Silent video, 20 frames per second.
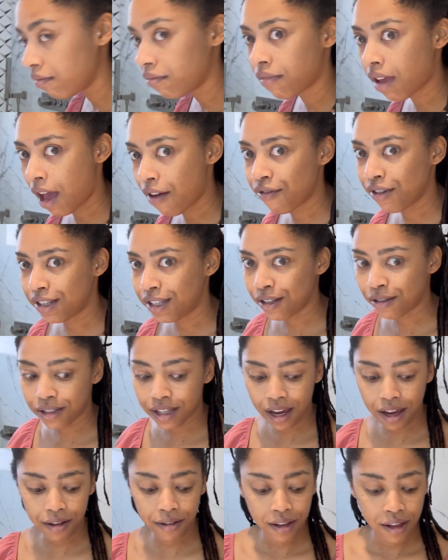every single
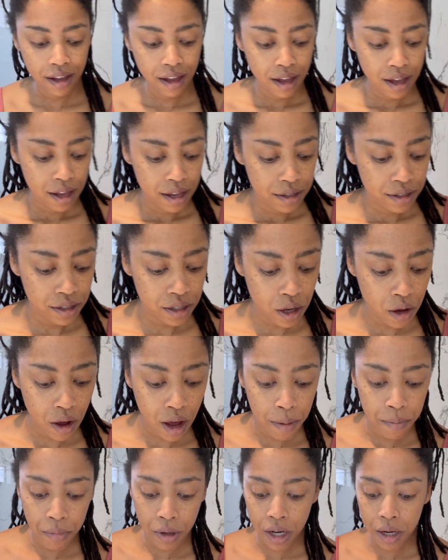day. So
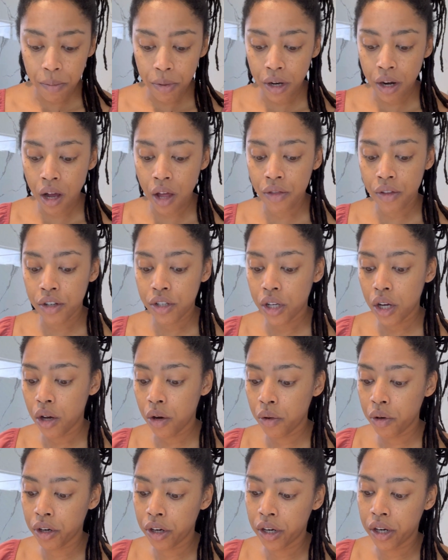I'm gonna put on the
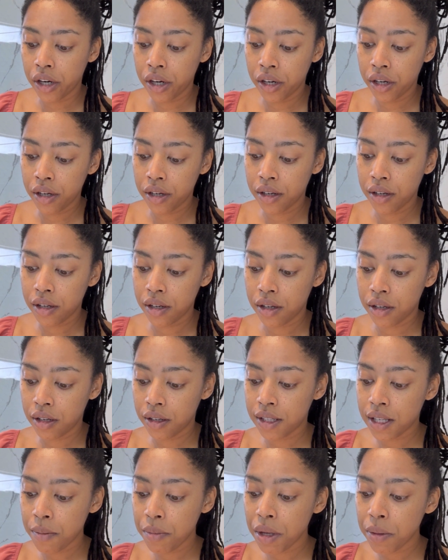toner. Now
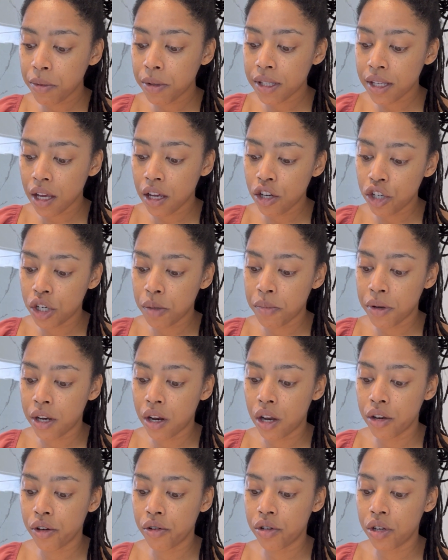some people say you should put
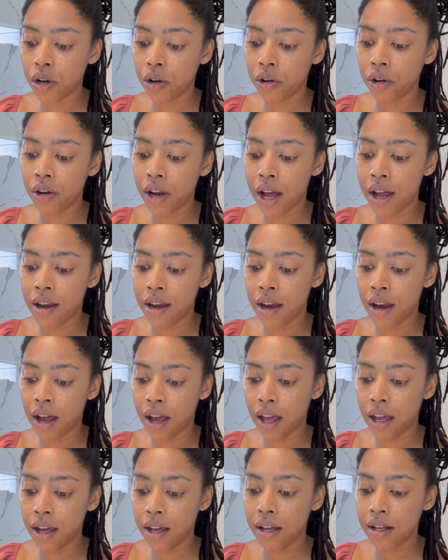on your toner at
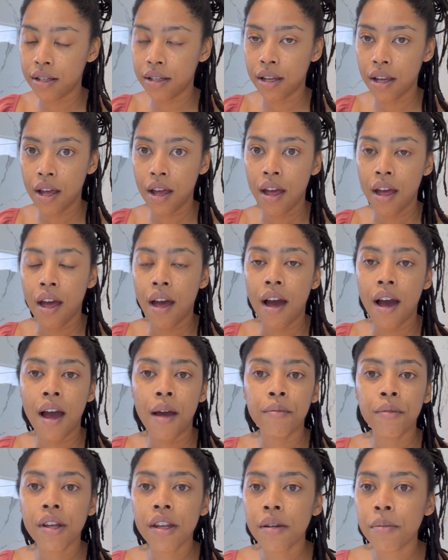night. I'm
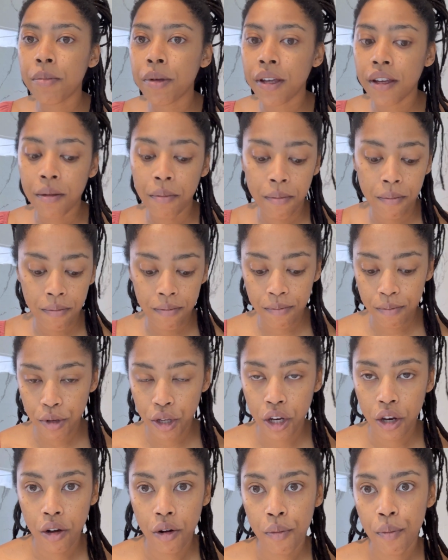not a big,
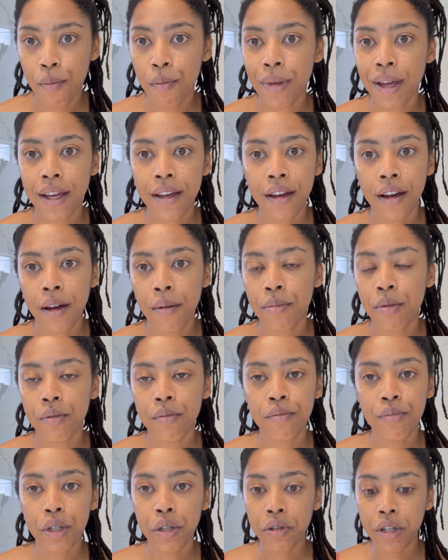makeup
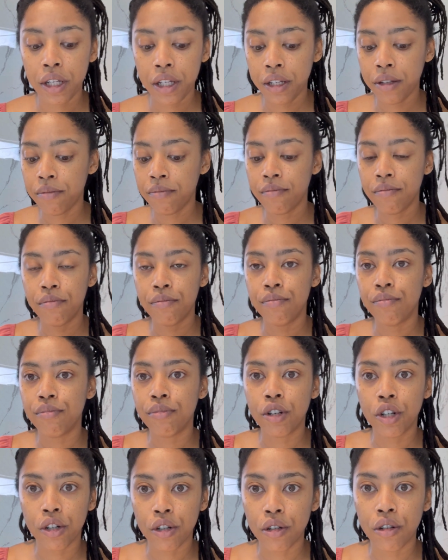beauty
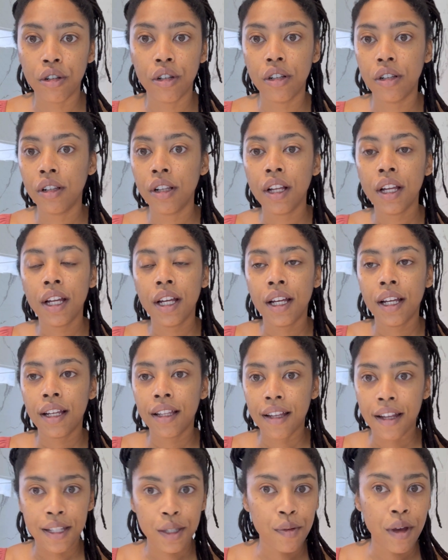girl.
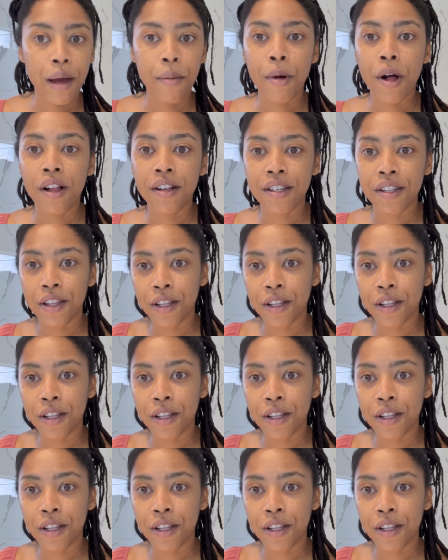That's why I'm all into the